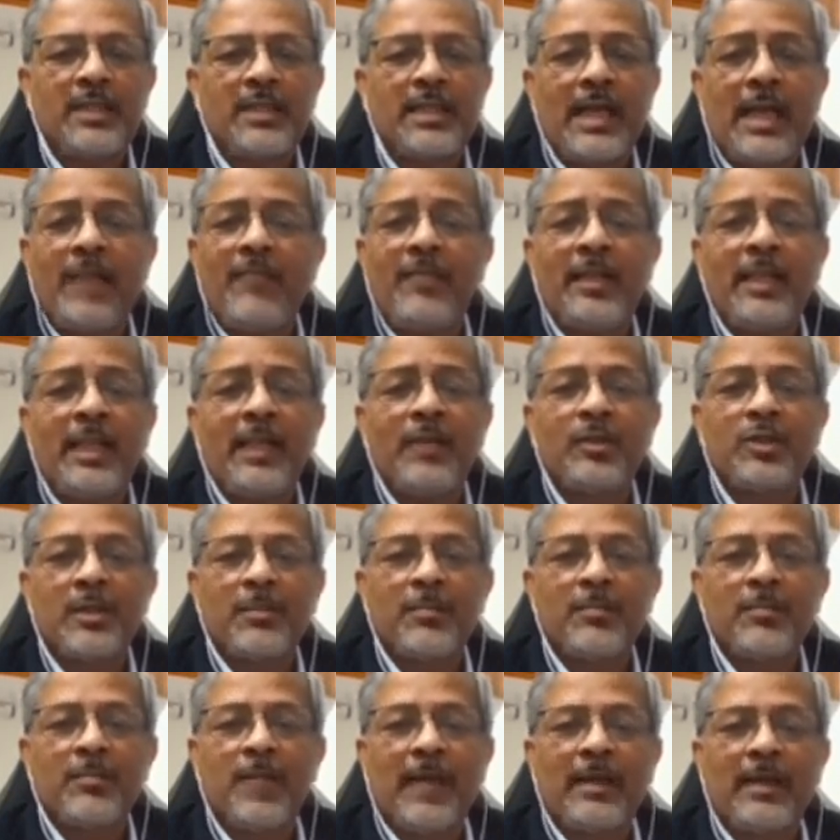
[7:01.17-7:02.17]
everything was
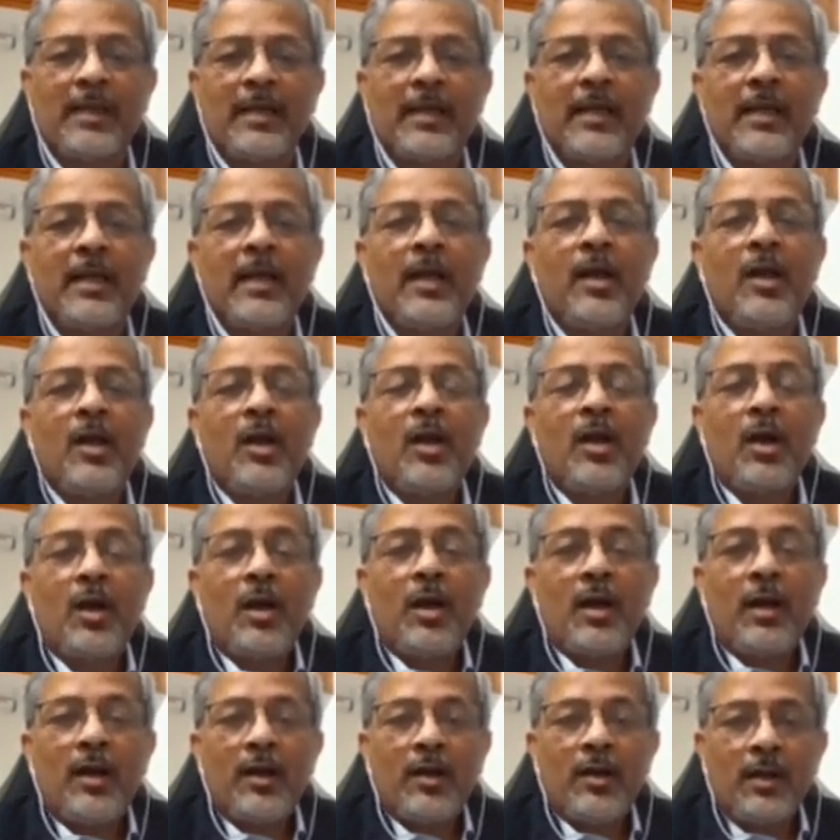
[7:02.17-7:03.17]
impacted.
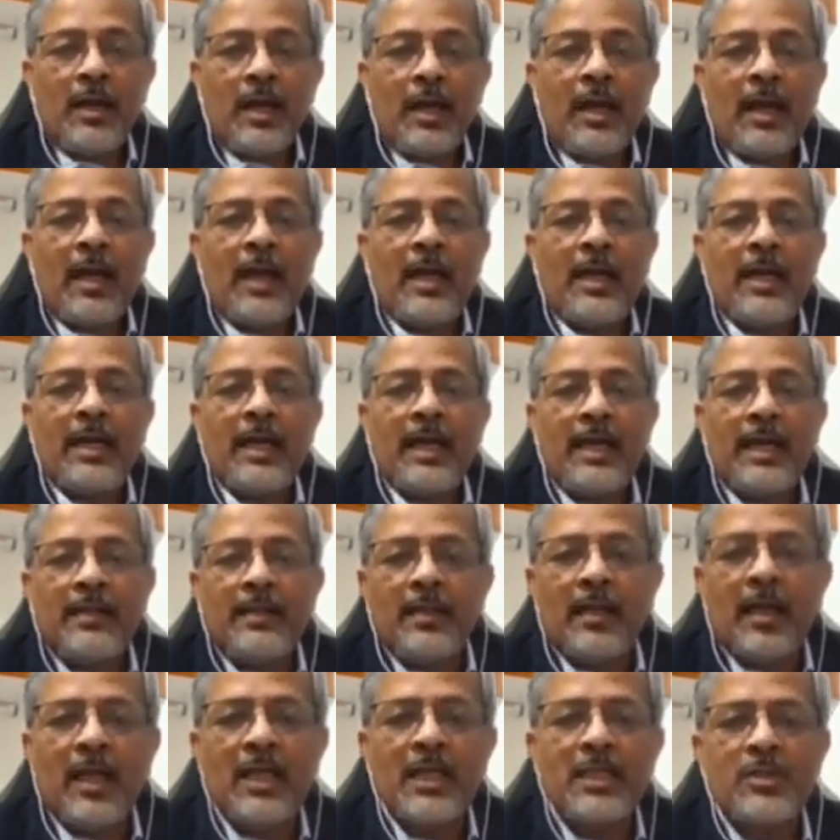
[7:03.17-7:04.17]
And in the
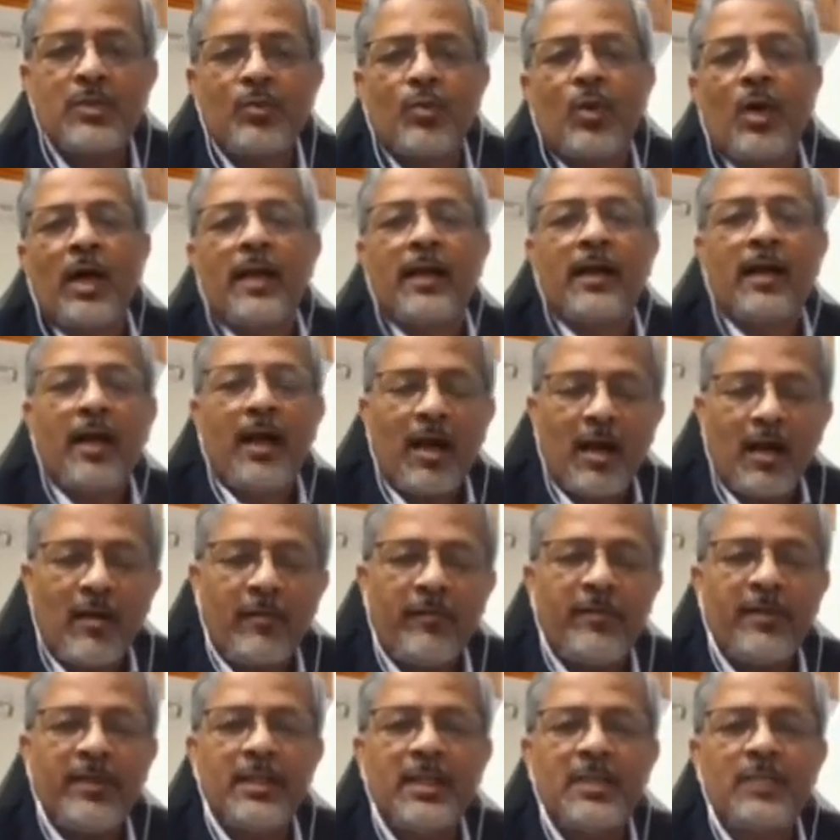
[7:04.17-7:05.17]
last 1.5
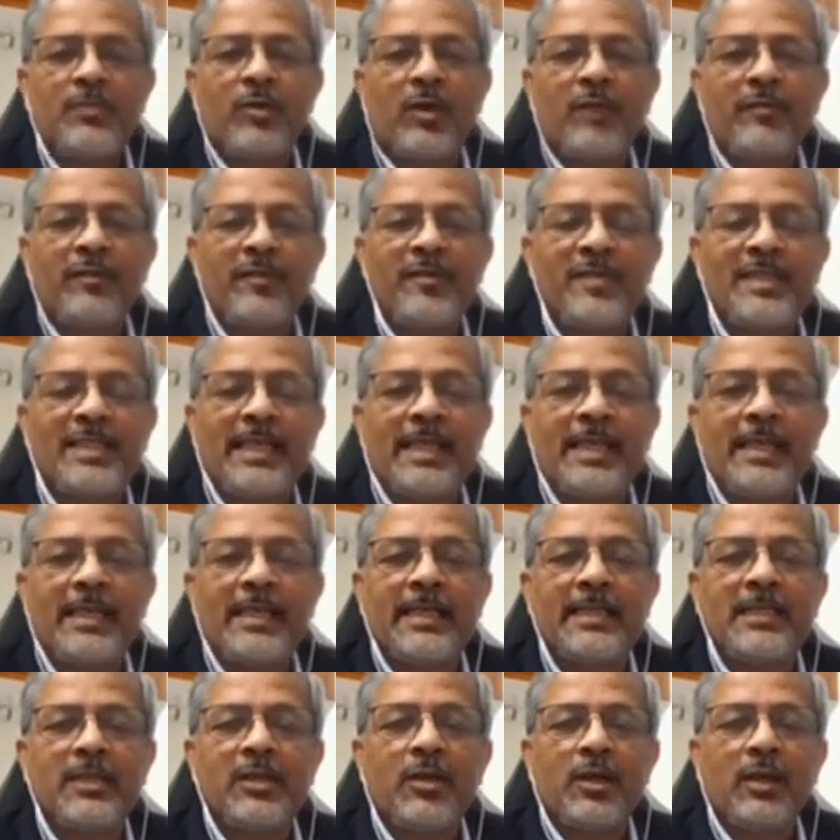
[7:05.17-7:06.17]
years, what we've seen
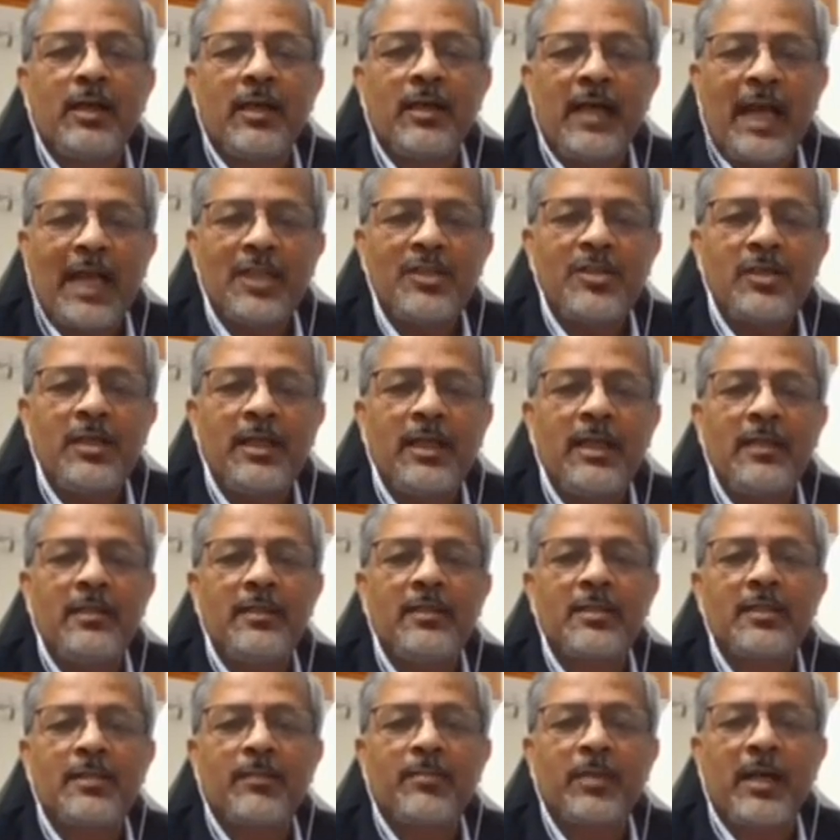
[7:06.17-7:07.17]
is gradually the
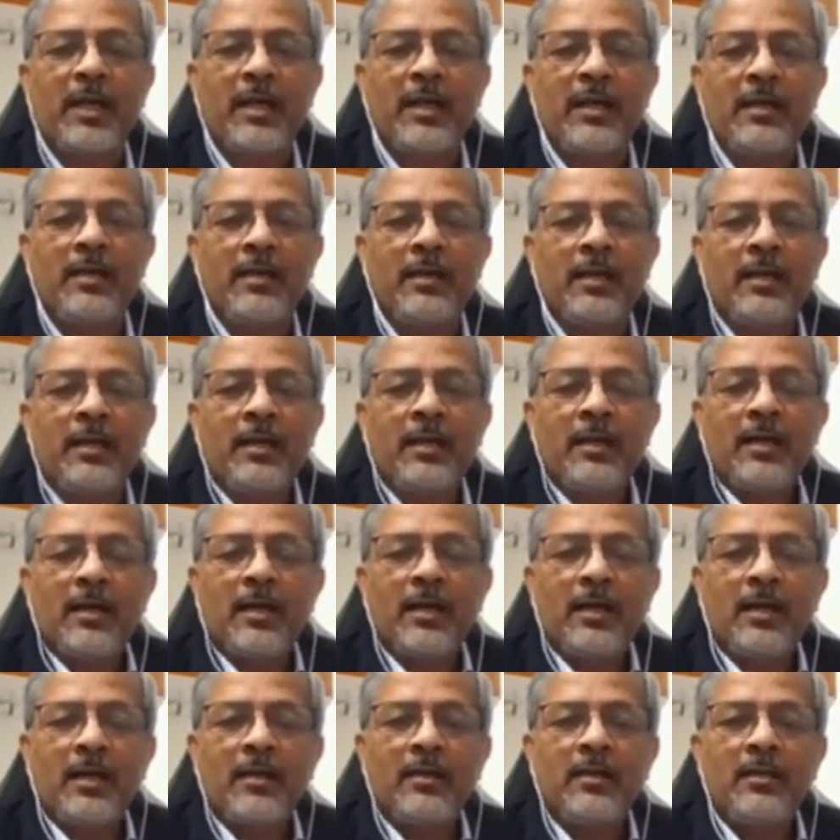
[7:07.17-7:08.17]
supply
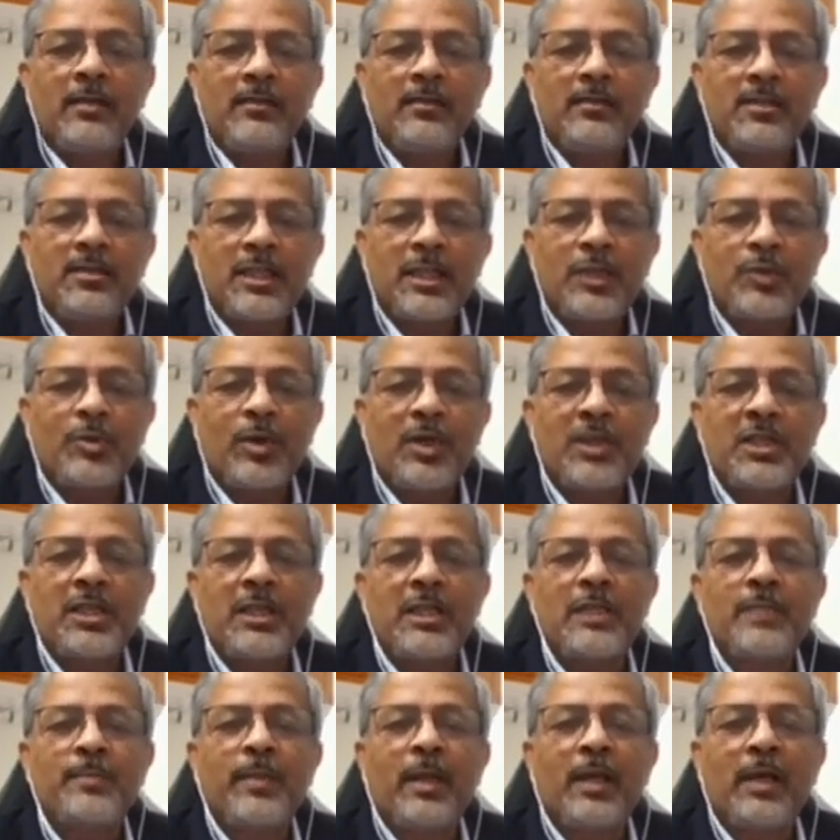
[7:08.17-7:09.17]
situation has
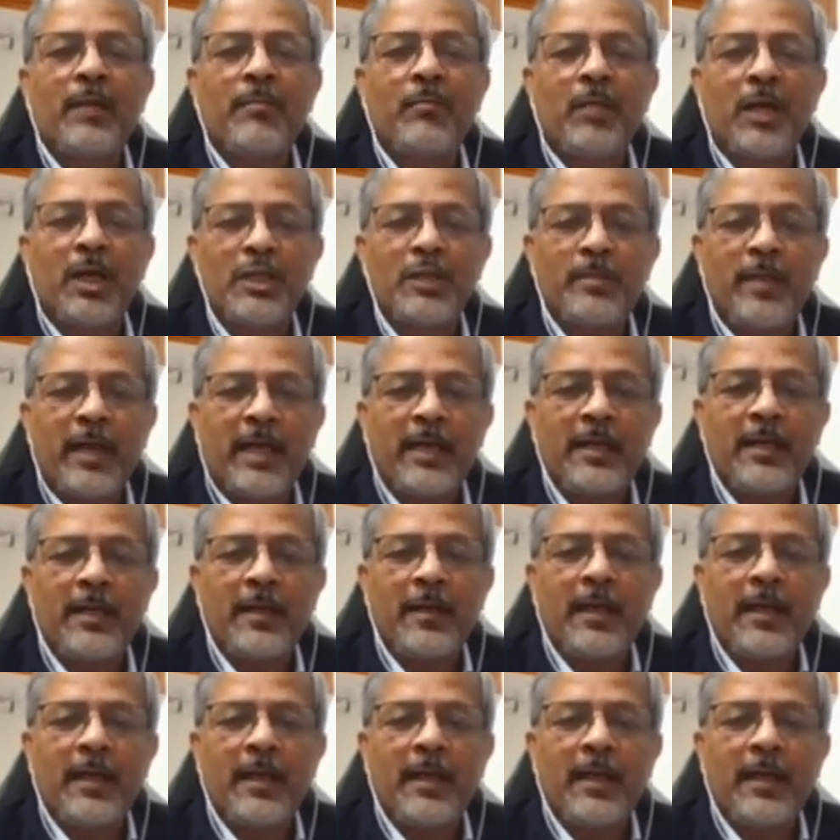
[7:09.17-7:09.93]
become much better.